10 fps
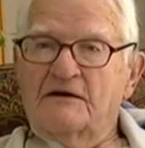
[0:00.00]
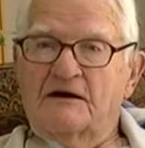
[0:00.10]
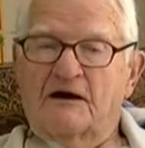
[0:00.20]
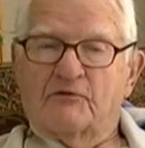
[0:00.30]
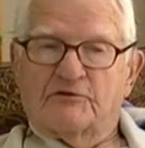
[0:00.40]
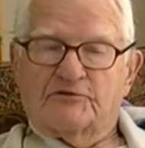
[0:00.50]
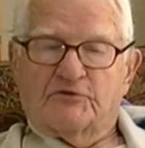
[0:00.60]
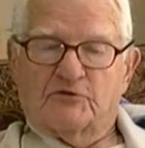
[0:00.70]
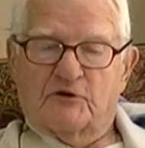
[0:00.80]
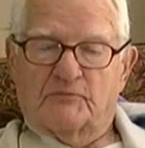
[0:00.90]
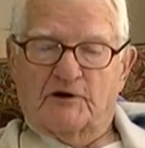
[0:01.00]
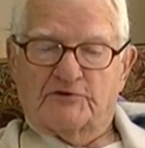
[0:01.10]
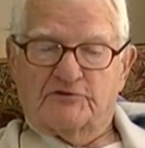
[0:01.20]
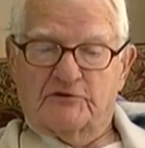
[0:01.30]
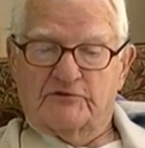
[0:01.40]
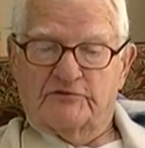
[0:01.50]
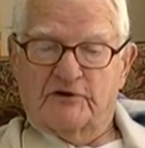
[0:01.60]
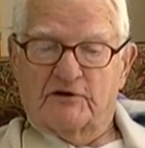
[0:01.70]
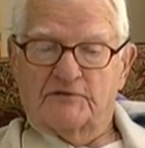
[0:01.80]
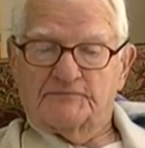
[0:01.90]
I went through a bunch of
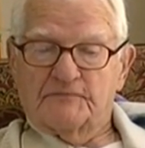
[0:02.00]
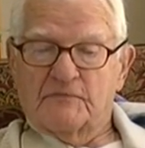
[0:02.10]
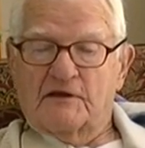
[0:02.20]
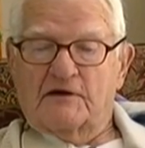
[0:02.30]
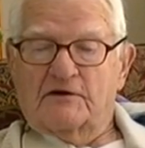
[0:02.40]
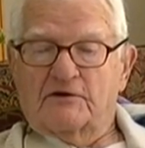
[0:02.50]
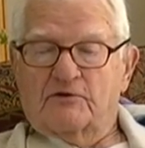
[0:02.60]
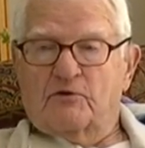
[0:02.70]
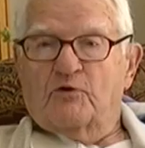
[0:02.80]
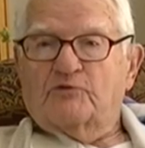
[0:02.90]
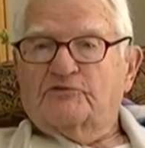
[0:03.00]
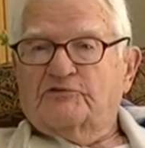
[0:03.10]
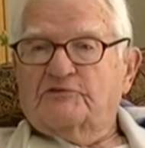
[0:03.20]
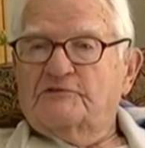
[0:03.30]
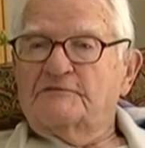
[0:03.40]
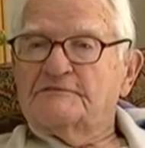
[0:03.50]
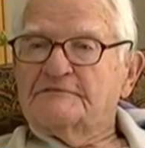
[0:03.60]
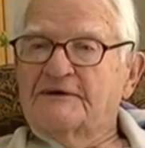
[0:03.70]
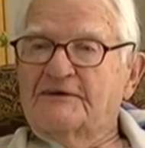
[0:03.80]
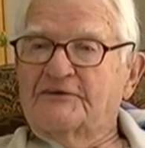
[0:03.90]
quotes
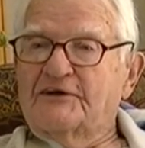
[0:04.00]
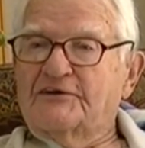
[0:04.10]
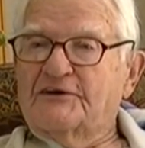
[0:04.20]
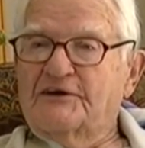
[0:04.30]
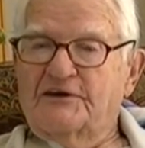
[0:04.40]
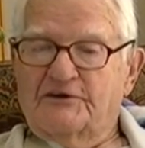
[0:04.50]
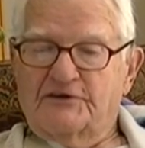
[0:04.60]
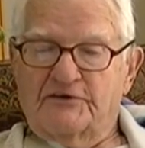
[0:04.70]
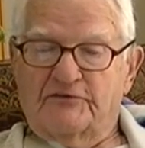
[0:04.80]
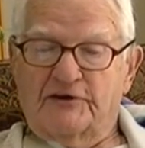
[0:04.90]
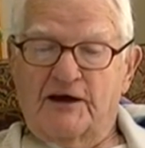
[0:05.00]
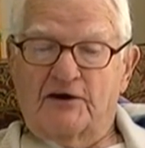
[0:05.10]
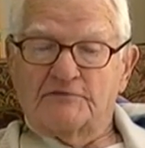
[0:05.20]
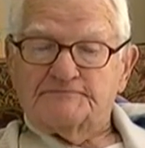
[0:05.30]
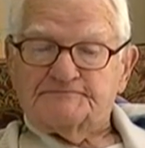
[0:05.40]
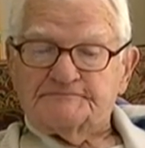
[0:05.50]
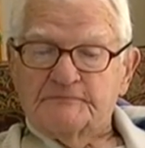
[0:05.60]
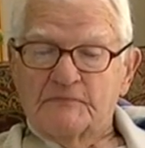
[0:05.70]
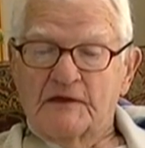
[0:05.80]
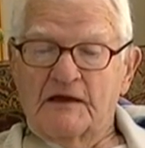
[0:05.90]
that he had given out,
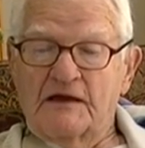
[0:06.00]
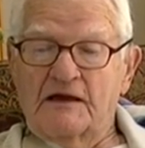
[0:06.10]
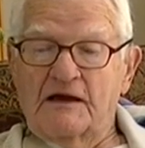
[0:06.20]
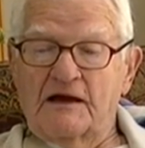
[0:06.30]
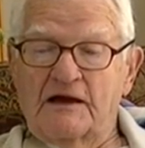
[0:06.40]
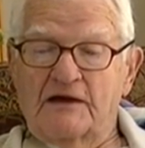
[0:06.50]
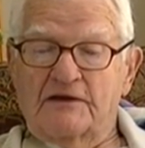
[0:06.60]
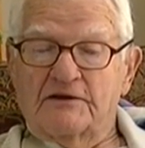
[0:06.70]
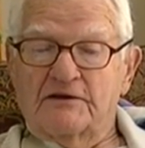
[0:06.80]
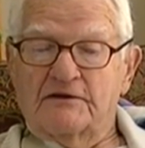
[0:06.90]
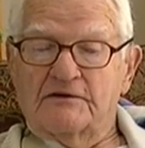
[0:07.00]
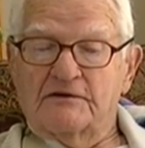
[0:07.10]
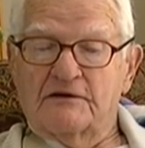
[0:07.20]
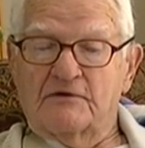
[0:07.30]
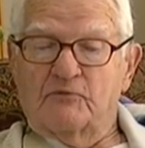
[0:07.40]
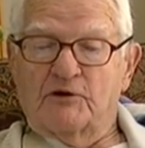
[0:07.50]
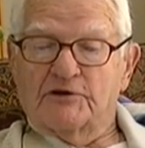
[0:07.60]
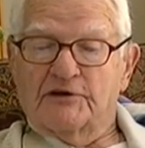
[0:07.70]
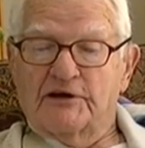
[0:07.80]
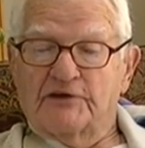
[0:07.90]
and in one
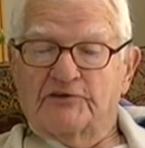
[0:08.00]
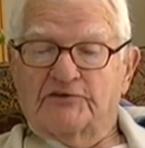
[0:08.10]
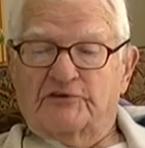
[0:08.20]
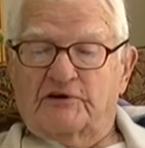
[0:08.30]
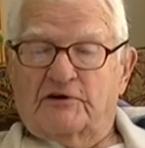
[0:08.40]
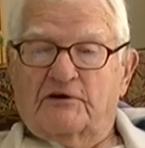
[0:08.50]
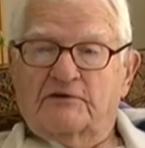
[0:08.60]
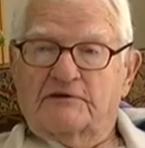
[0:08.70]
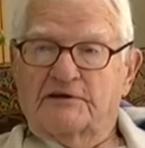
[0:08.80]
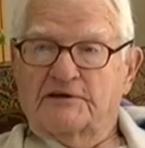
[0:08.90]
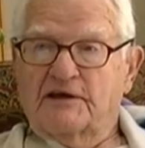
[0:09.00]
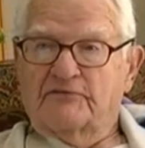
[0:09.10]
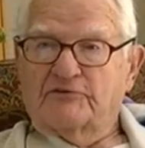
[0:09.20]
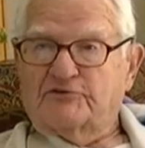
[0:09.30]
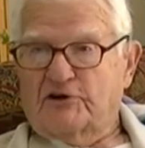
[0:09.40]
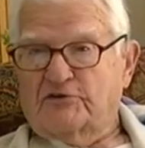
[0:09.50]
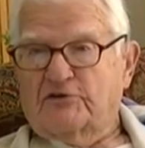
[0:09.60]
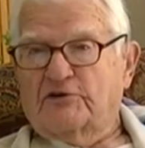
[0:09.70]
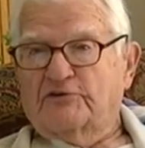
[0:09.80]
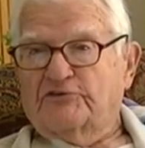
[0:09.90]
case he gave a
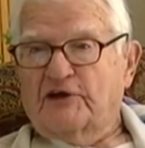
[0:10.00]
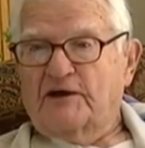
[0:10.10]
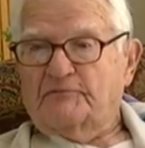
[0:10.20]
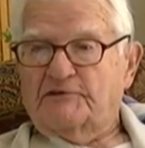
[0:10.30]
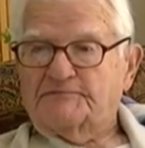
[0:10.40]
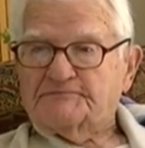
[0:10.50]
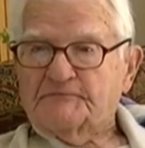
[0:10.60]
general an assignment,